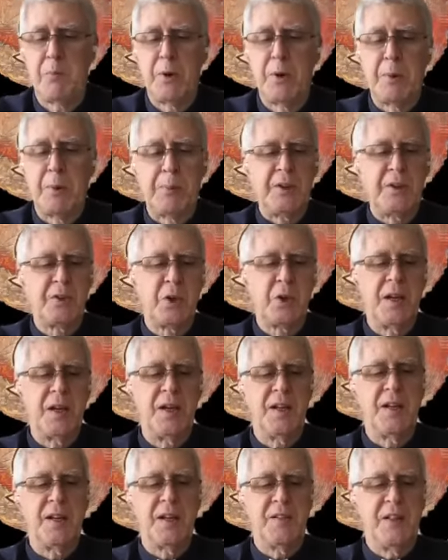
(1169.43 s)

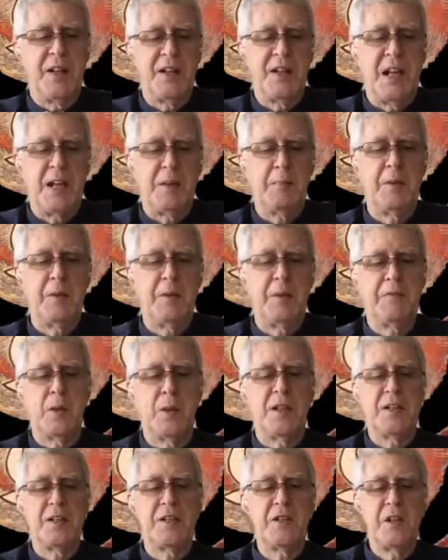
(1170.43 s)
perpetrated in the name of
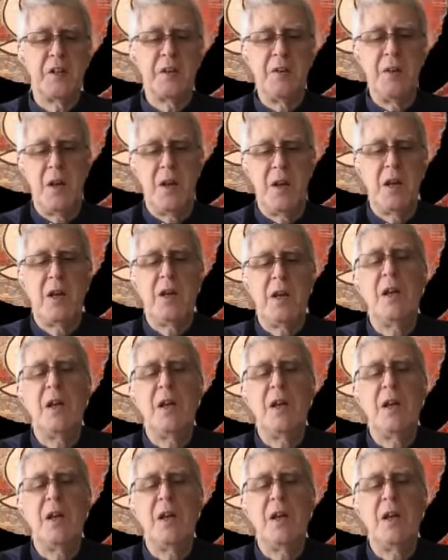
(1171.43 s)
religion,